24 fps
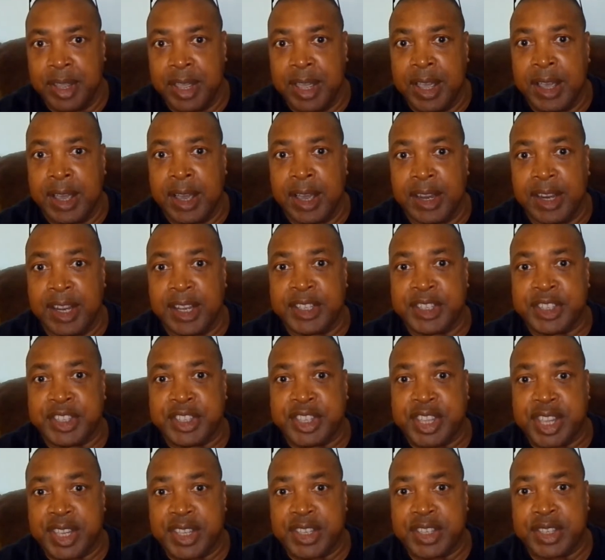and had
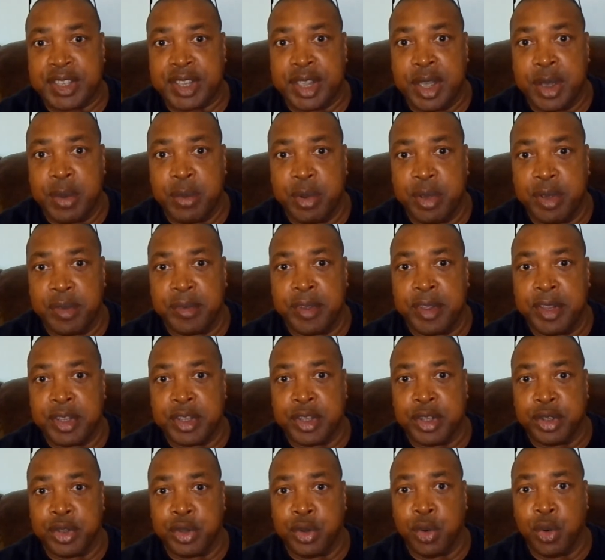sex with the
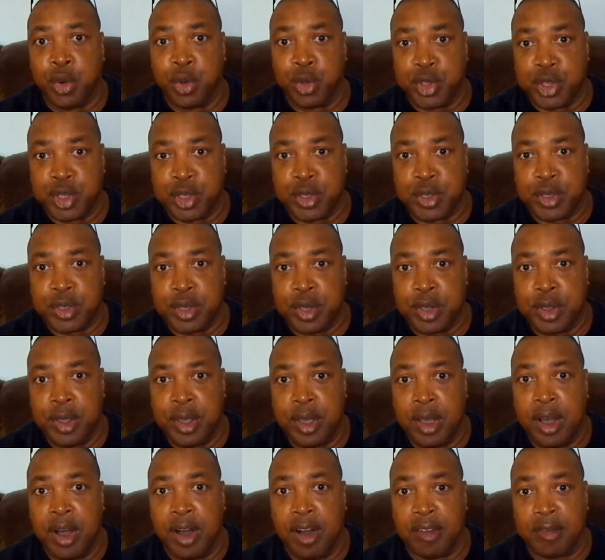daughters
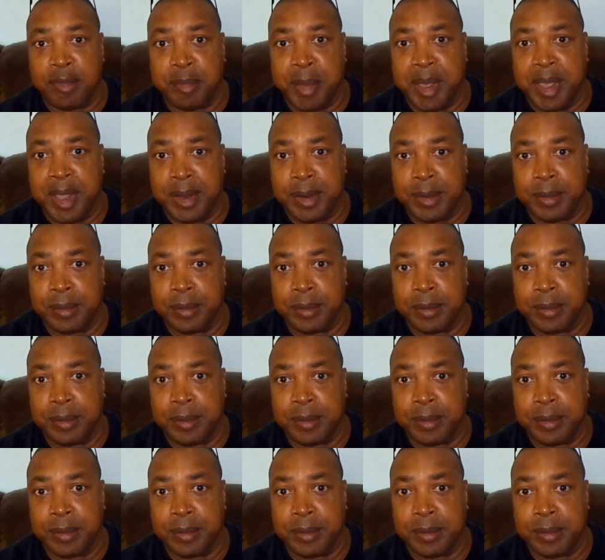of men.